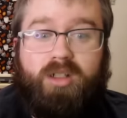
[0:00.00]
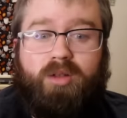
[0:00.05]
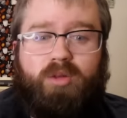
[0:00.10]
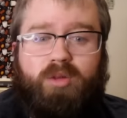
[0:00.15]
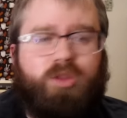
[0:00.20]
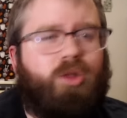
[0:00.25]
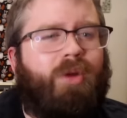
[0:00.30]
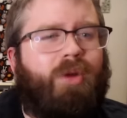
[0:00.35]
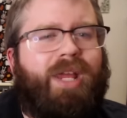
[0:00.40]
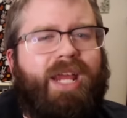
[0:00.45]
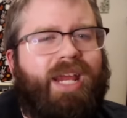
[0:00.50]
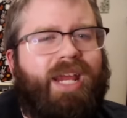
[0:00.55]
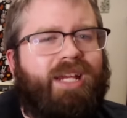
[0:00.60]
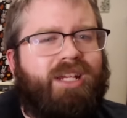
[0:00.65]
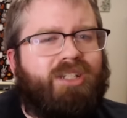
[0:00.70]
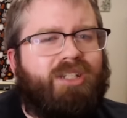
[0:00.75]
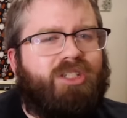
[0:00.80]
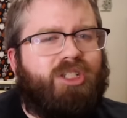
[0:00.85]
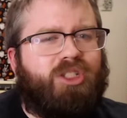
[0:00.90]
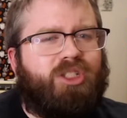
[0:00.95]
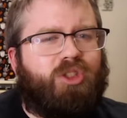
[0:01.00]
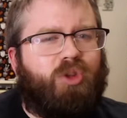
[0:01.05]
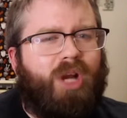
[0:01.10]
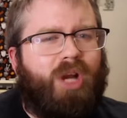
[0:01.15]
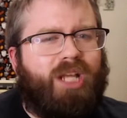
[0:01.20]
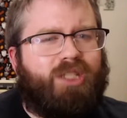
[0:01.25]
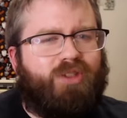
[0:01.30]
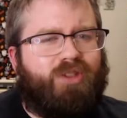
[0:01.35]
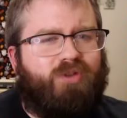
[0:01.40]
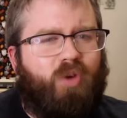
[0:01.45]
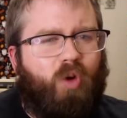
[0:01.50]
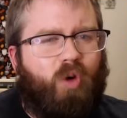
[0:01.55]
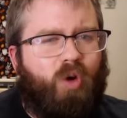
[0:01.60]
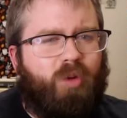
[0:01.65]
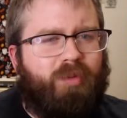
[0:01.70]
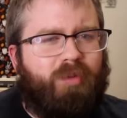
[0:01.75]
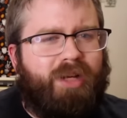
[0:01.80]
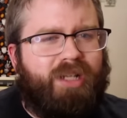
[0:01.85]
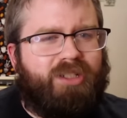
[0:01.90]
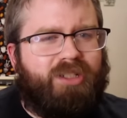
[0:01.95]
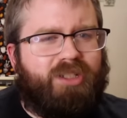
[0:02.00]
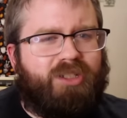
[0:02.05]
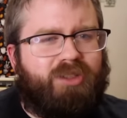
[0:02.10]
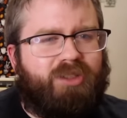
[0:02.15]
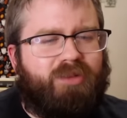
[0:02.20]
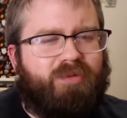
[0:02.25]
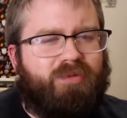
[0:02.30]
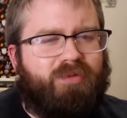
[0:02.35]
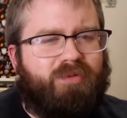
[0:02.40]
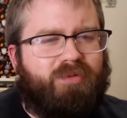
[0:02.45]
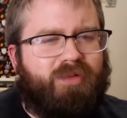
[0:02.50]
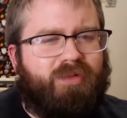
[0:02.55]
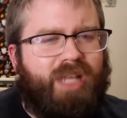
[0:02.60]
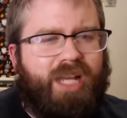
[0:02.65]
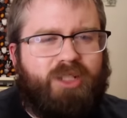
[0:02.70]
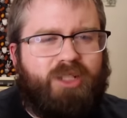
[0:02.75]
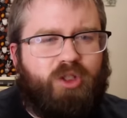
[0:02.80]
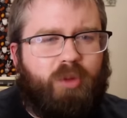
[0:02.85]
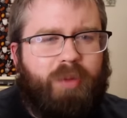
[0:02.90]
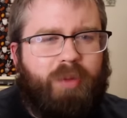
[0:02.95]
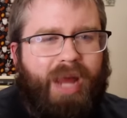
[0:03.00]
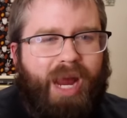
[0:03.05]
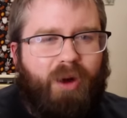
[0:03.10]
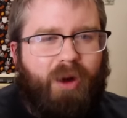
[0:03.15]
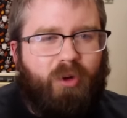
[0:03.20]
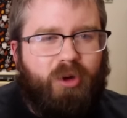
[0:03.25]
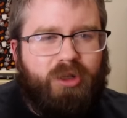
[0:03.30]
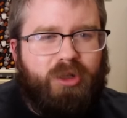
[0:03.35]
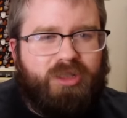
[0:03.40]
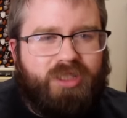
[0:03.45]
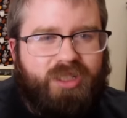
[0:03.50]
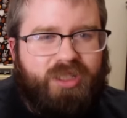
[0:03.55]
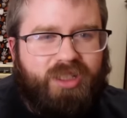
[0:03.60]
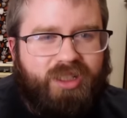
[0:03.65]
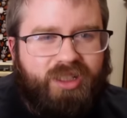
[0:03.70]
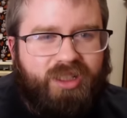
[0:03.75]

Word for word: So wait, he doesn't transform, he just takes their powers?